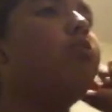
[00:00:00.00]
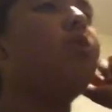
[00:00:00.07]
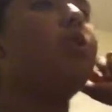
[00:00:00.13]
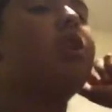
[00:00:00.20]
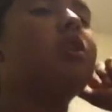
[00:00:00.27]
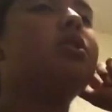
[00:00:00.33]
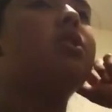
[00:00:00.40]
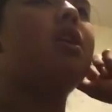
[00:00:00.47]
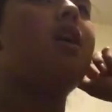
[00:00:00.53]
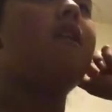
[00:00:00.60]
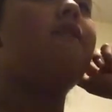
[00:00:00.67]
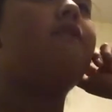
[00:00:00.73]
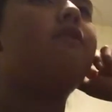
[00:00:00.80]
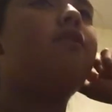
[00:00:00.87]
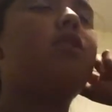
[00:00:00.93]
we just
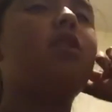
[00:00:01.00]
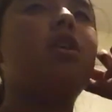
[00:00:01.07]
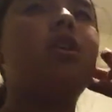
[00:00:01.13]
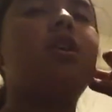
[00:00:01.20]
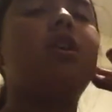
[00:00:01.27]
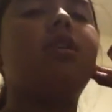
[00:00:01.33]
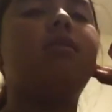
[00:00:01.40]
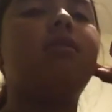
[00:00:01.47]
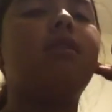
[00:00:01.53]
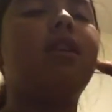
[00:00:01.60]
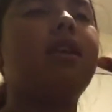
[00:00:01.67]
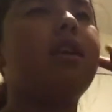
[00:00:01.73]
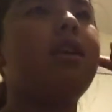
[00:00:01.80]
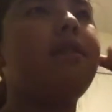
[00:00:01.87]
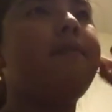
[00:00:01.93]
left. And
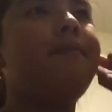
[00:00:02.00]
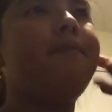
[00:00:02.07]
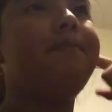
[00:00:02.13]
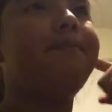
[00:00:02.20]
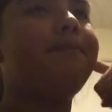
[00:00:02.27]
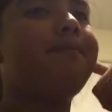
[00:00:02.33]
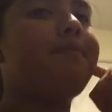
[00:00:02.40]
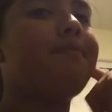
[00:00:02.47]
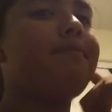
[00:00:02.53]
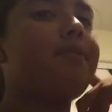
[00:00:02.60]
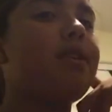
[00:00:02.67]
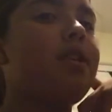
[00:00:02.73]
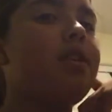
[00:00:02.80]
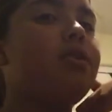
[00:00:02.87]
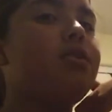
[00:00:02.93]
yeah.
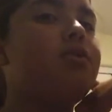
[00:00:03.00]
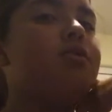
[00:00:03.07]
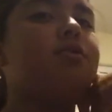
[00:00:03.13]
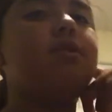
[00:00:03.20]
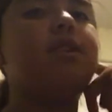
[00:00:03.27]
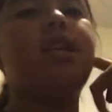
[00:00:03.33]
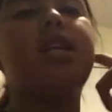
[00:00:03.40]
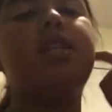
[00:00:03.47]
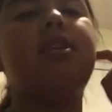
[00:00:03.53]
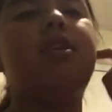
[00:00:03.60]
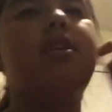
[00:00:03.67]
So that is all,